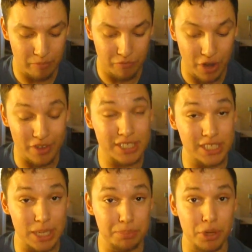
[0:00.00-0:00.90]
very
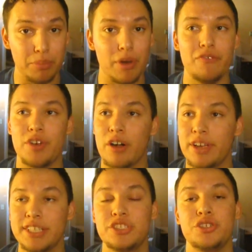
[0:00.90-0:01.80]
simple but
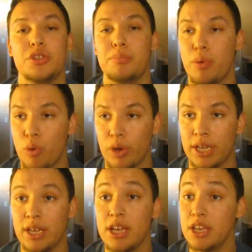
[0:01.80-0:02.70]
very to the
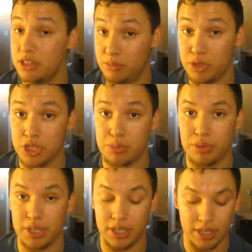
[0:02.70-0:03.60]
point. The music's
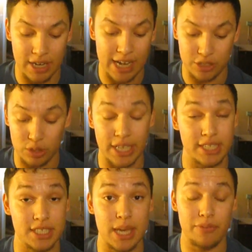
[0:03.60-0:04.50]
pretty good. I do like
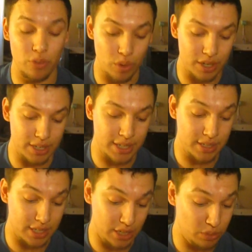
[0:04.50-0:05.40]
this game for what it
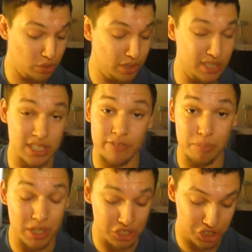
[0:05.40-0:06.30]
is, and it was only 7
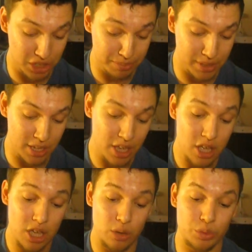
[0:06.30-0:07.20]
bucks shipped,
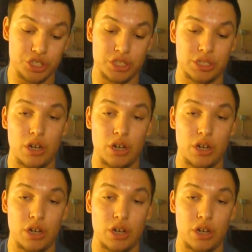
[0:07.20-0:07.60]
which is